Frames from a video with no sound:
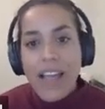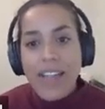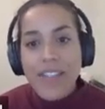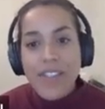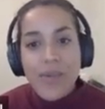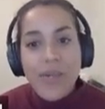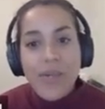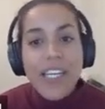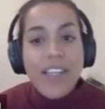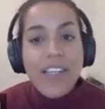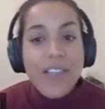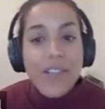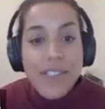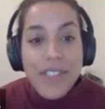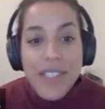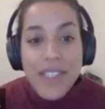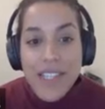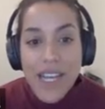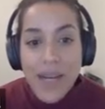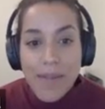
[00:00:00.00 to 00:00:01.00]
And so we can use
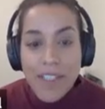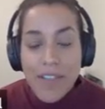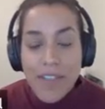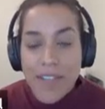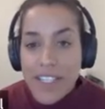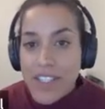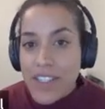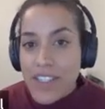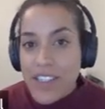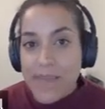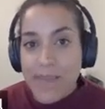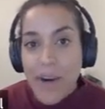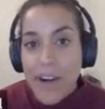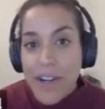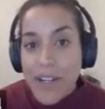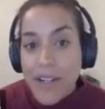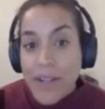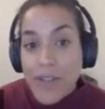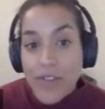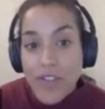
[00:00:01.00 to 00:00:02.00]
these observations of
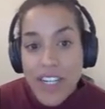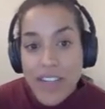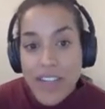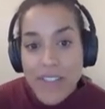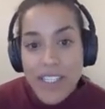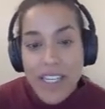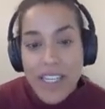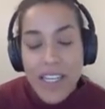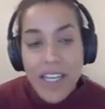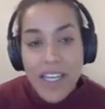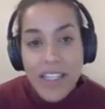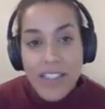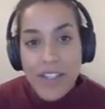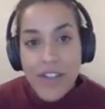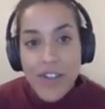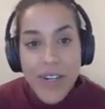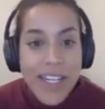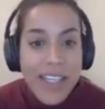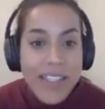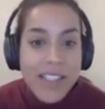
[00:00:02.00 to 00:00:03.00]
particle drift to
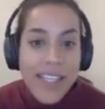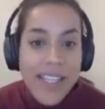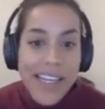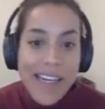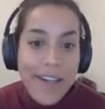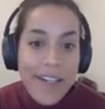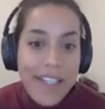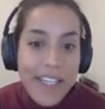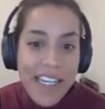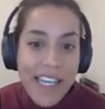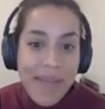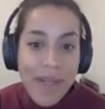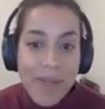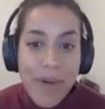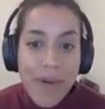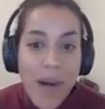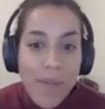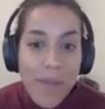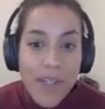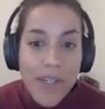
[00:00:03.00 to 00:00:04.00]
trace the aerodynamic
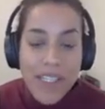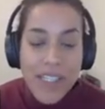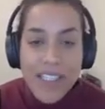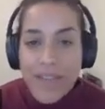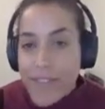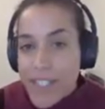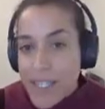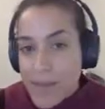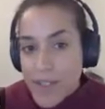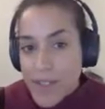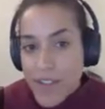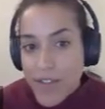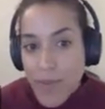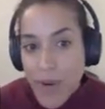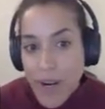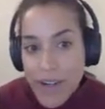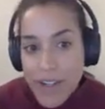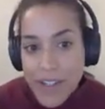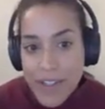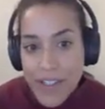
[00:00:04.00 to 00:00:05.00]
properties of the observed
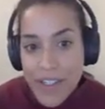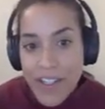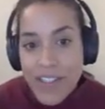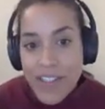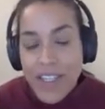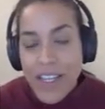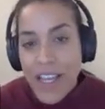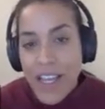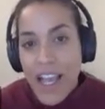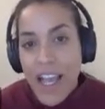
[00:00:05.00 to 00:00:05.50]
particles